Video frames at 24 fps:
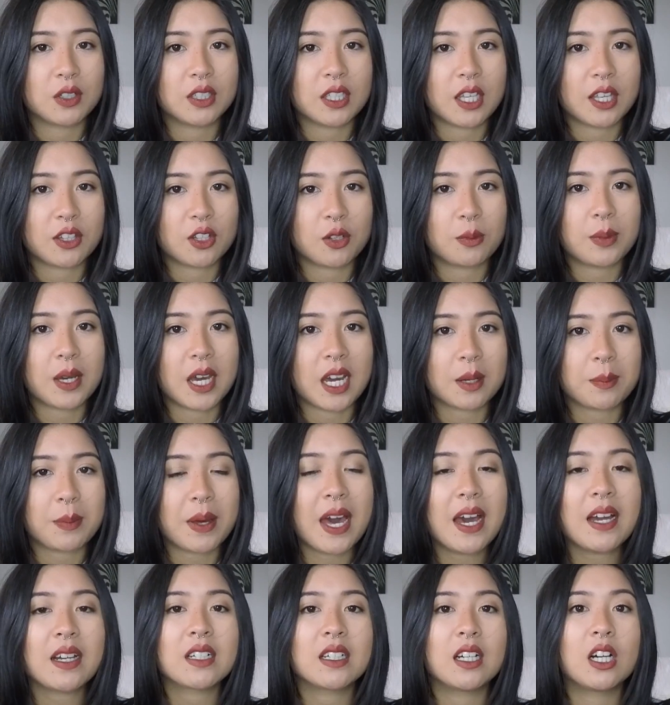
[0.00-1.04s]
a leather
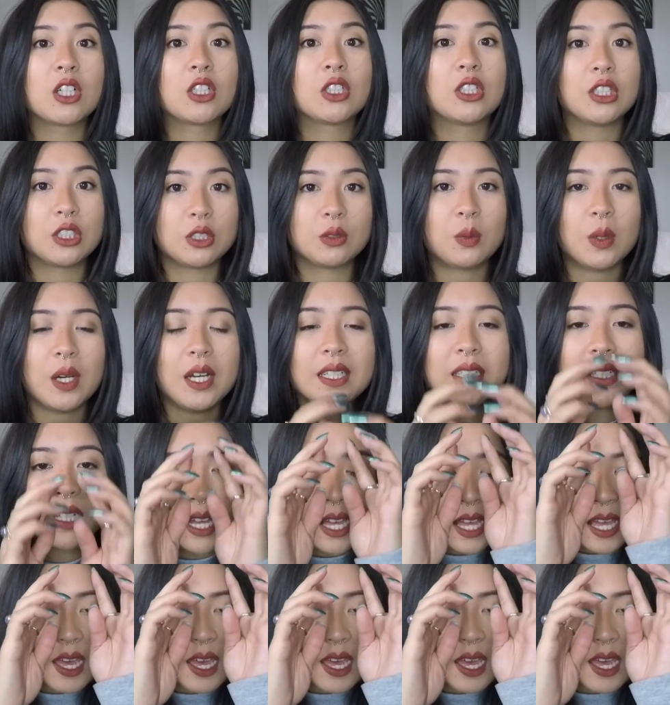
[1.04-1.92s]
backpack a good one